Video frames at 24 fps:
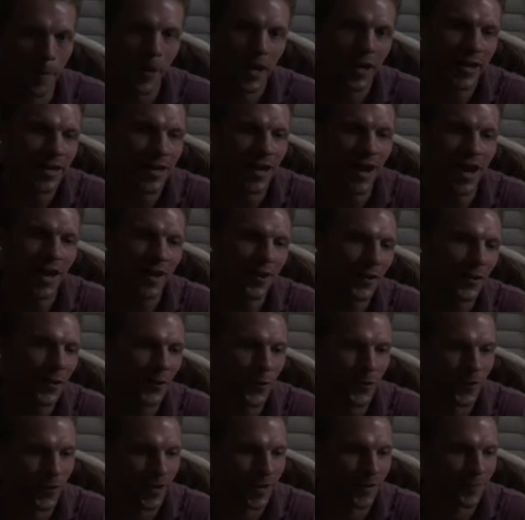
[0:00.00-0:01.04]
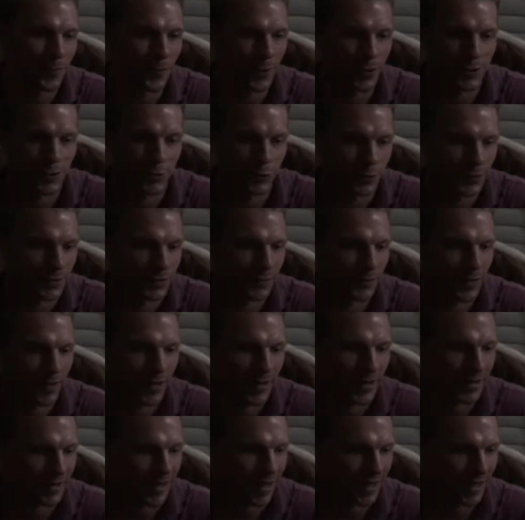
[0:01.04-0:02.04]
Americano at first was very